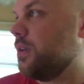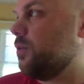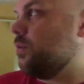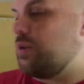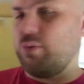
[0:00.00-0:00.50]

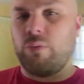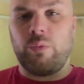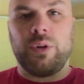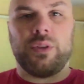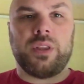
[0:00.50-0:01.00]
One
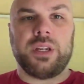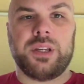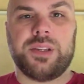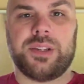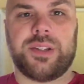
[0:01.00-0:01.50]
weird thing
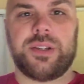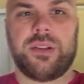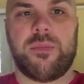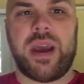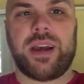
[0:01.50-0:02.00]
is
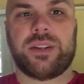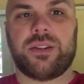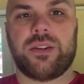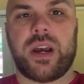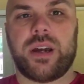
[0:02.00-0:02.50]
the
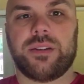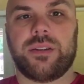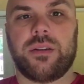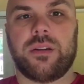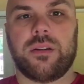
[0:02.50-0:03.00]
master has
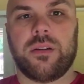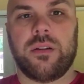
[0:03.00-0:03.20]
the